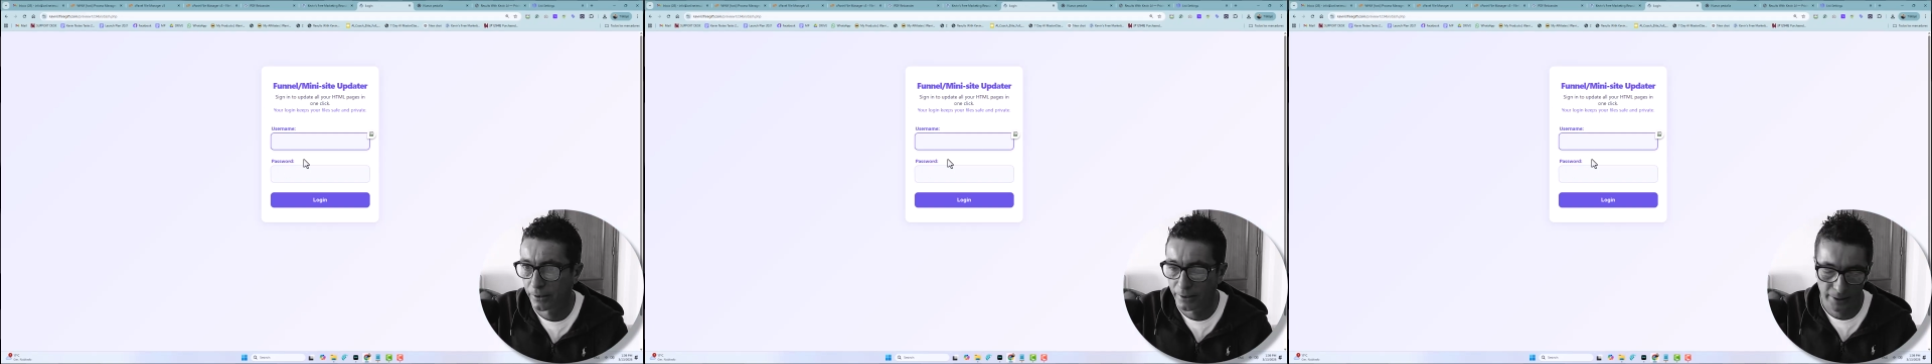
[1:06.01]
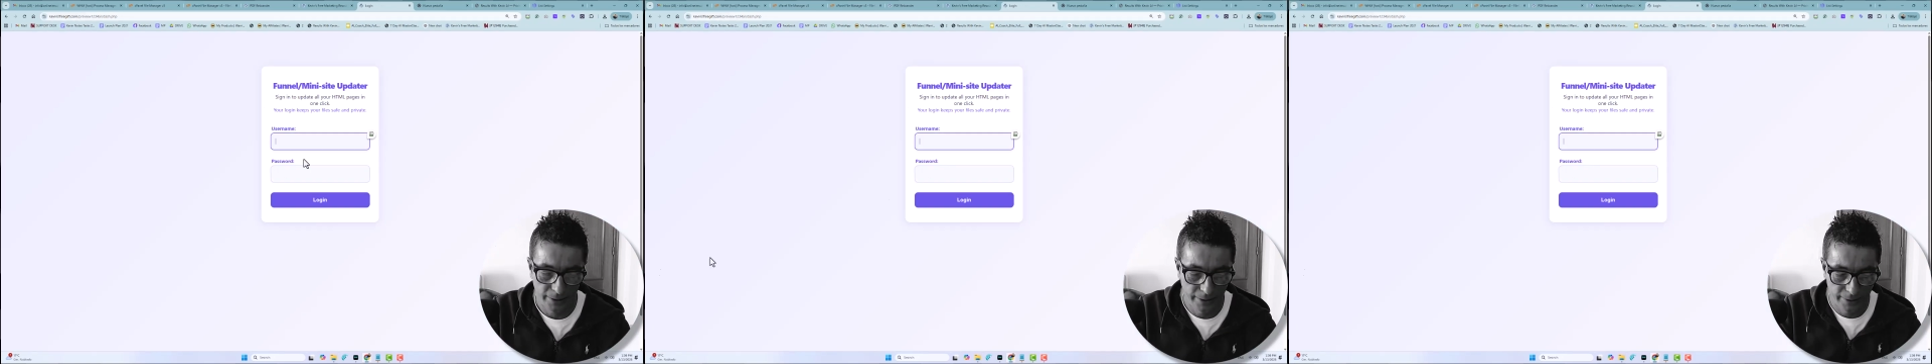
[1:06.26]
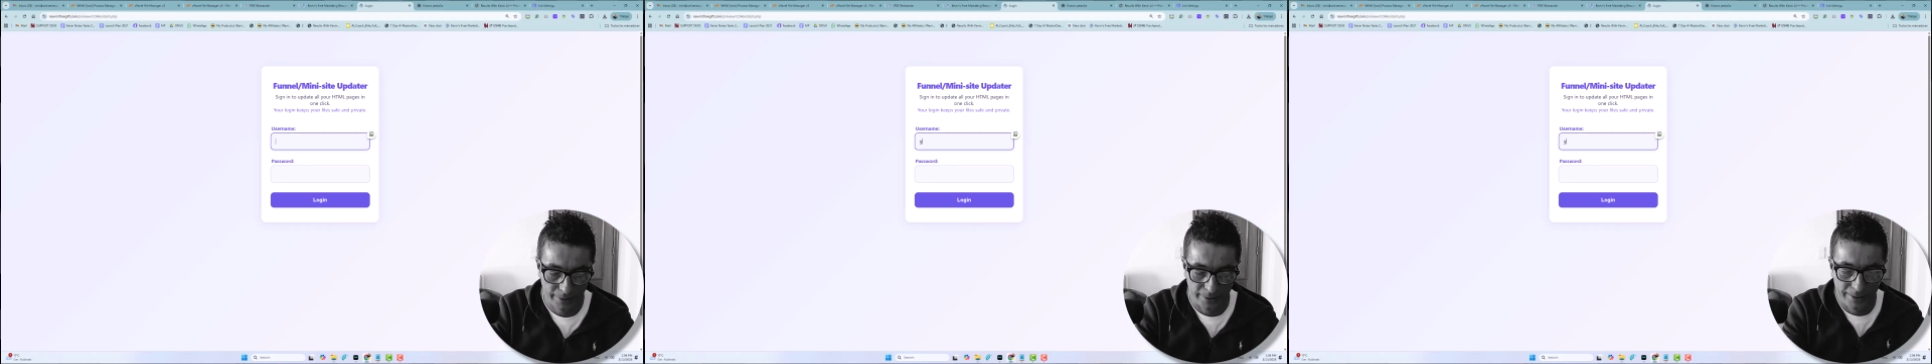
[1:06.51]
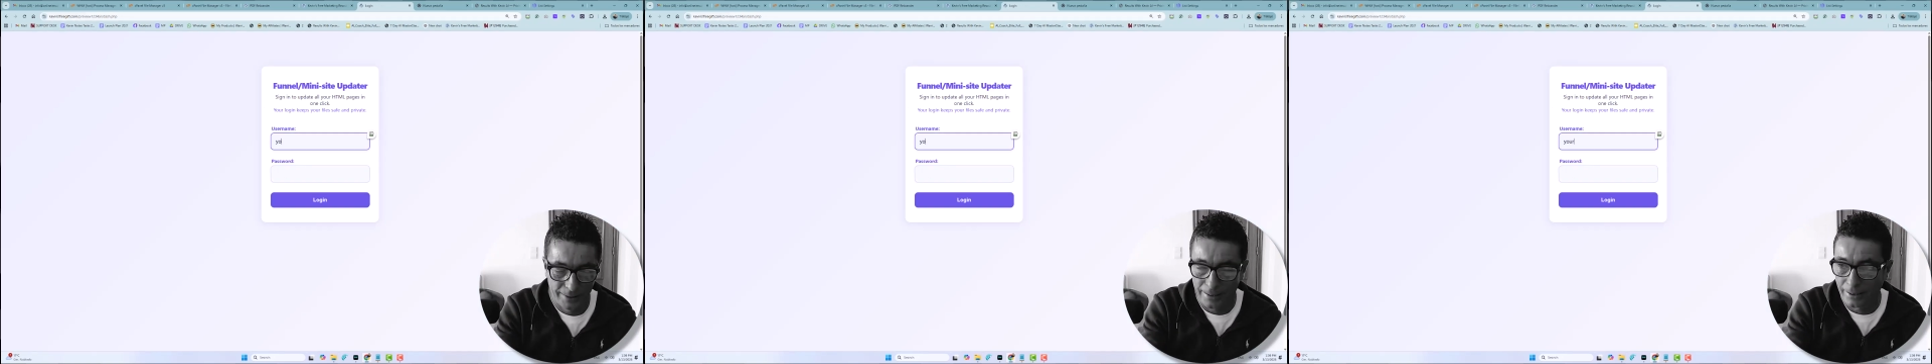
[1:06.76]
This is the
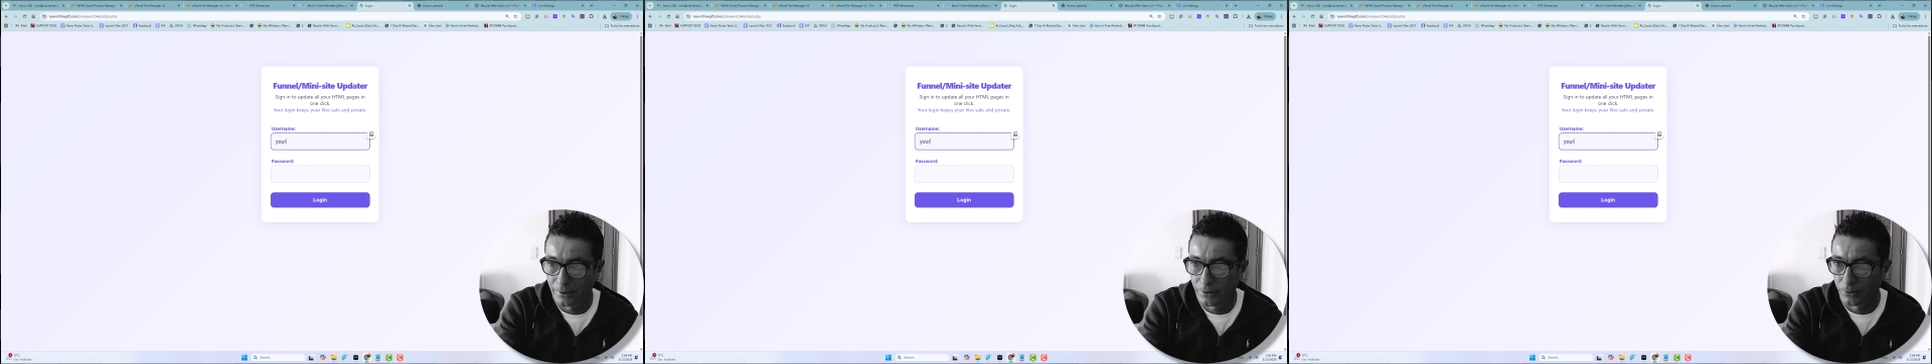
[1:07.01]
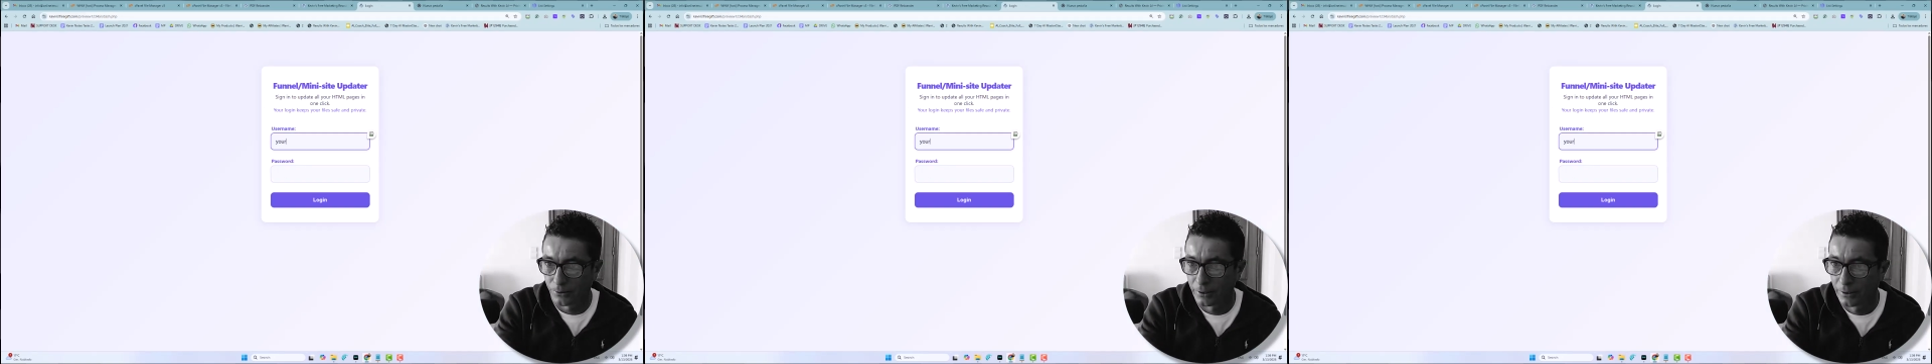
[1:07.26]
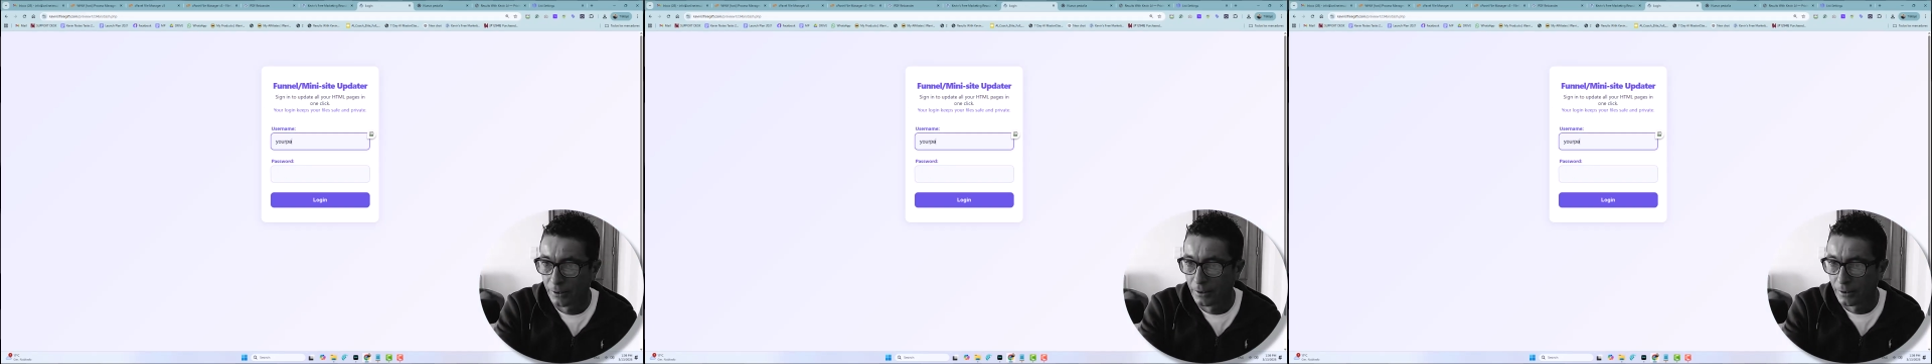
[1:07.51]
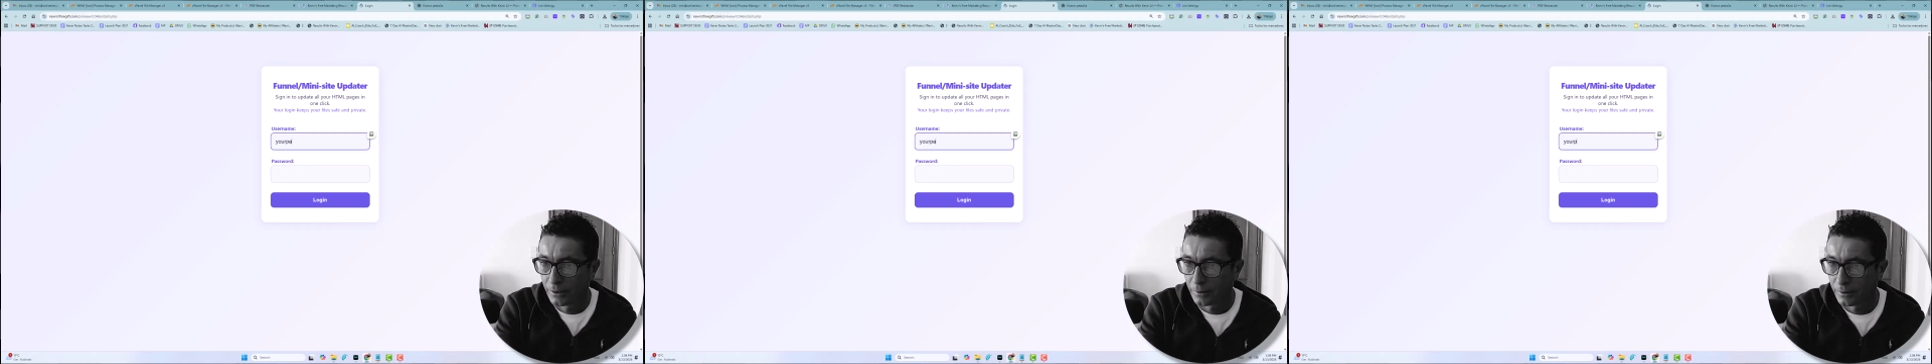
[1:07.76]
standard
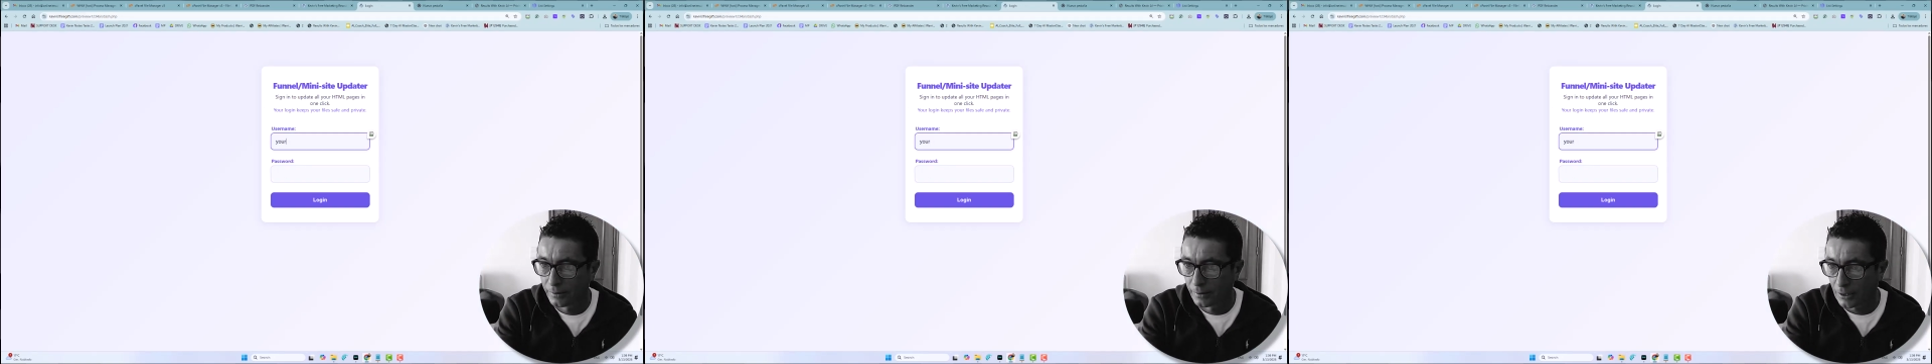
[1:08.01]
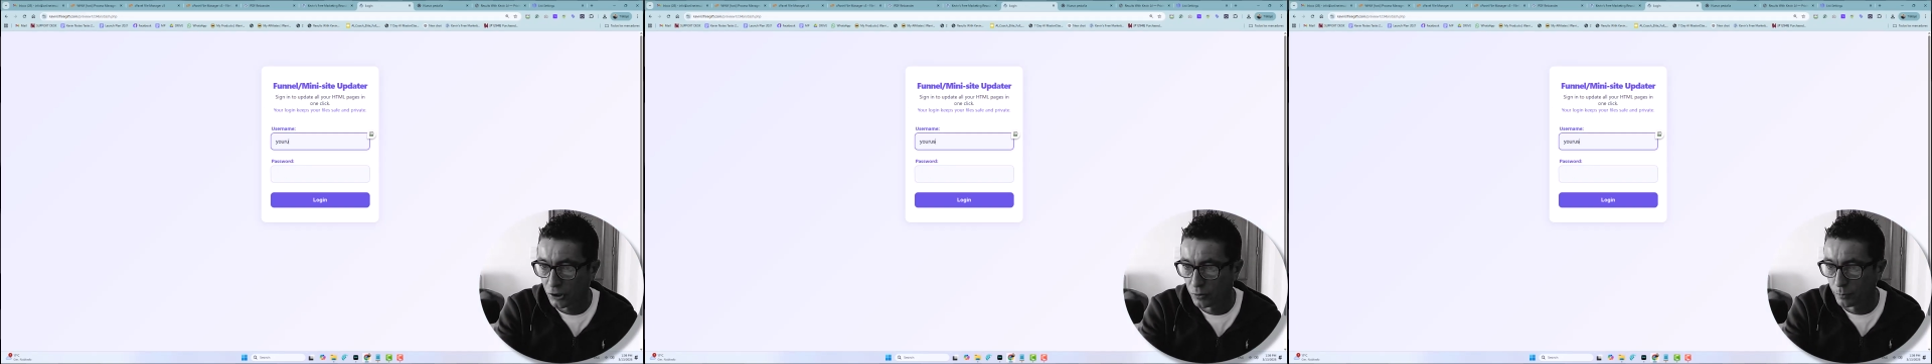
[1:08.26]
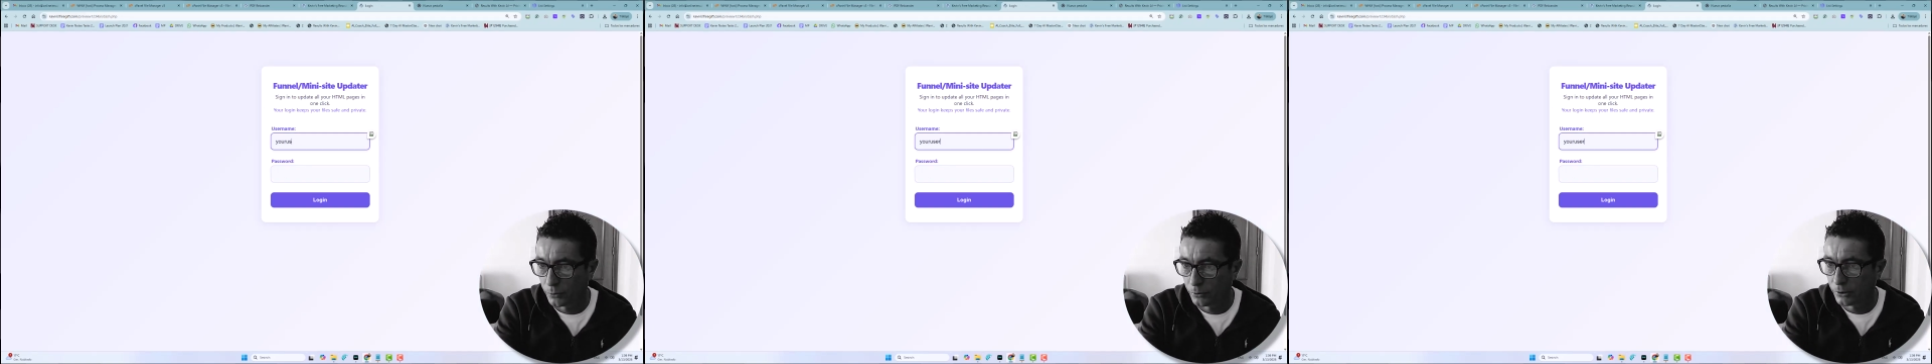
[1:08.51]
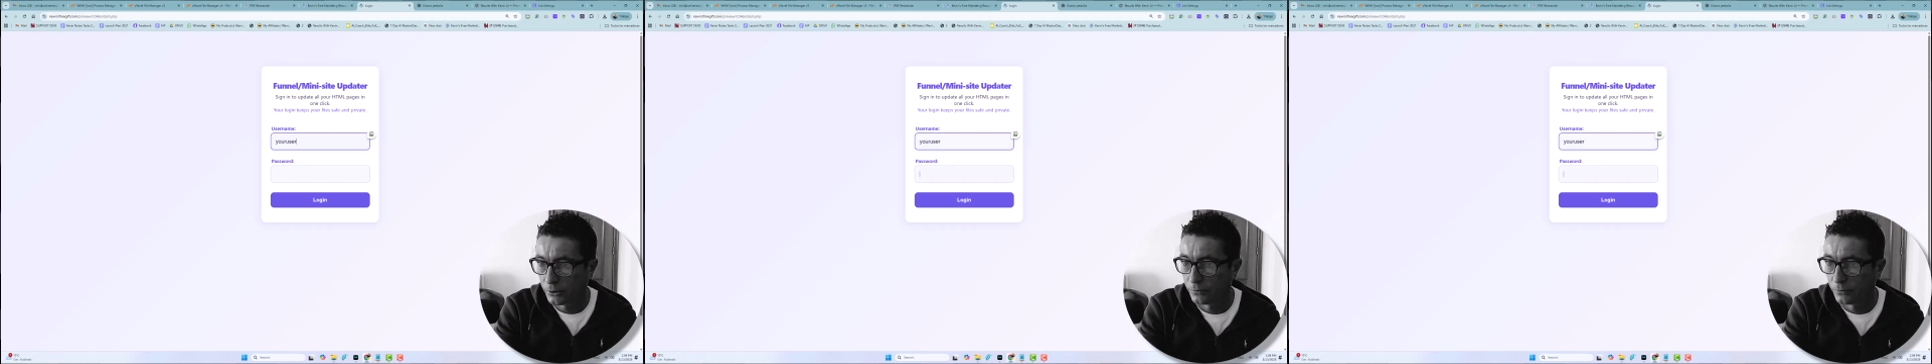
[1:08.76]
dashboard